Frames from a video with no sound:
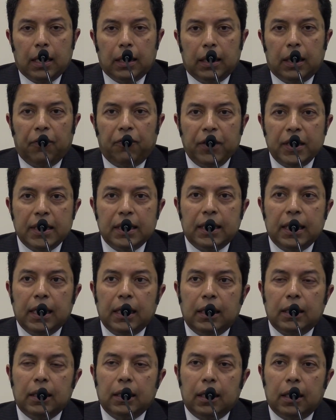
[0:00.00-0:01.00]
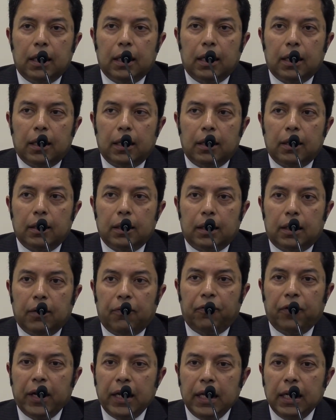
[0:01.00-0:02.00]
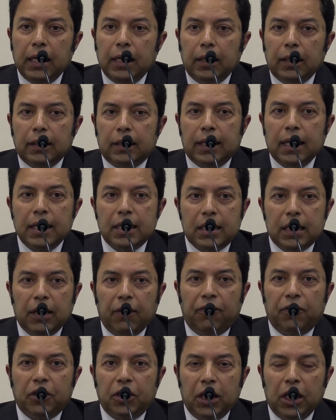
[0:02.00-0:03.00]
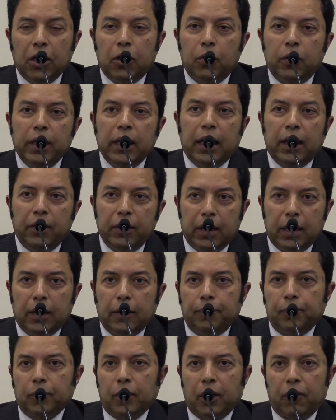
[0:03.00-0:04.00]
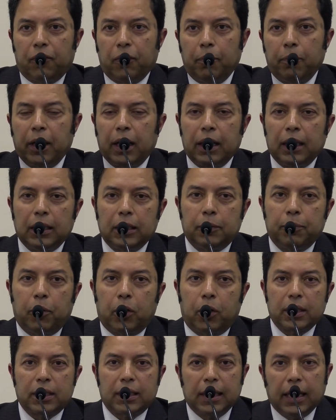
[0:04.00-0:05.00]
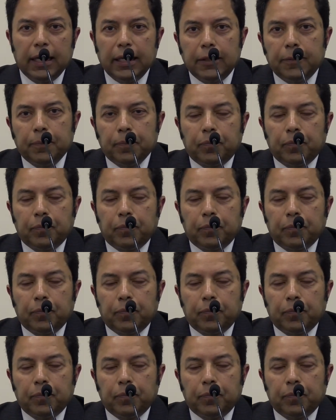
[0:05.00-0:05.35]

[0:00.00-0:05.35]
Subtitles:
They visited the very sensitive Shiliguri area from Bangladesh side.